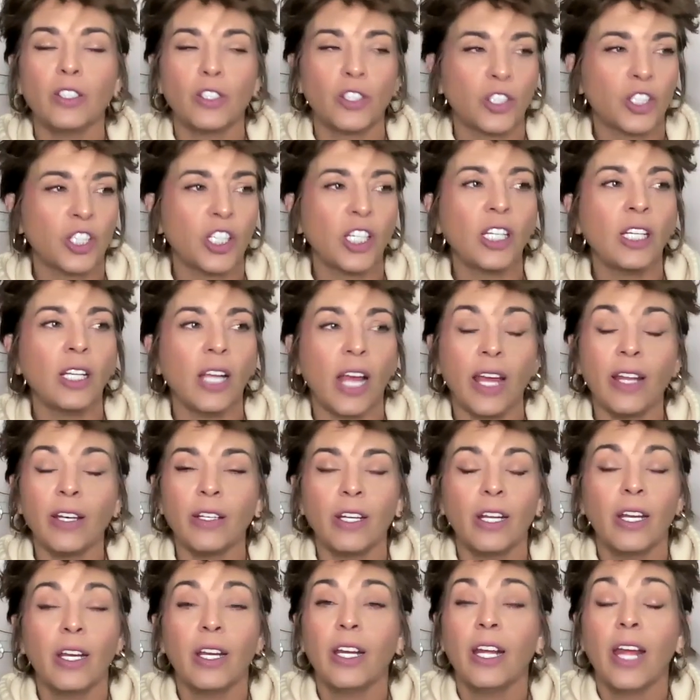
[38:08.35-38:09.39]
She
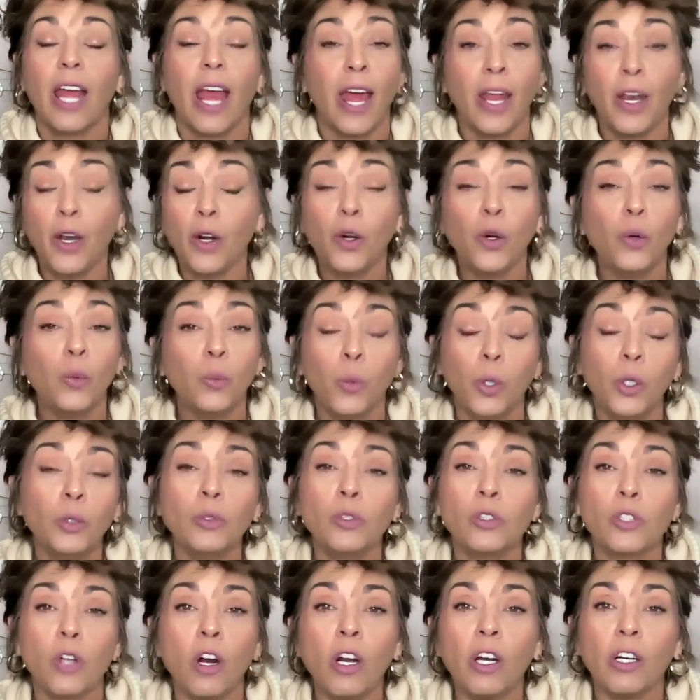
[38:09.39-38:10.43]
and her
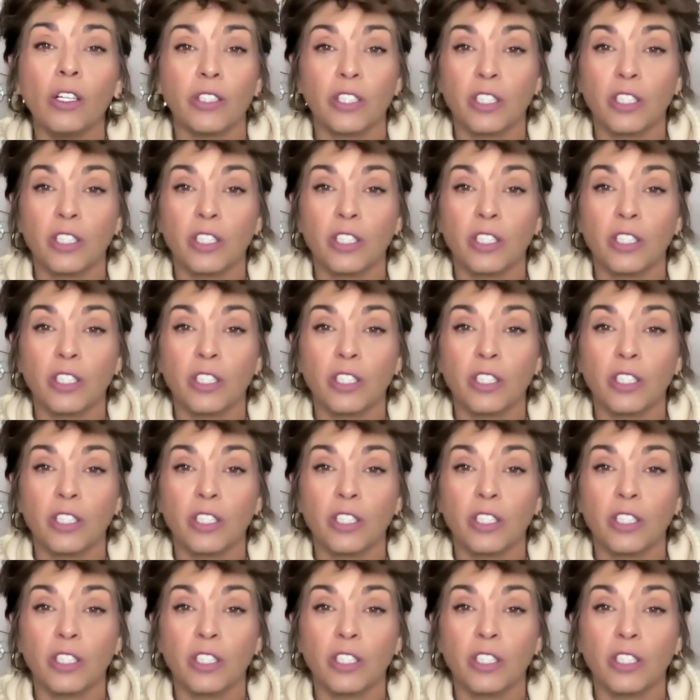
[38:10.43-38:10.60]
wounds are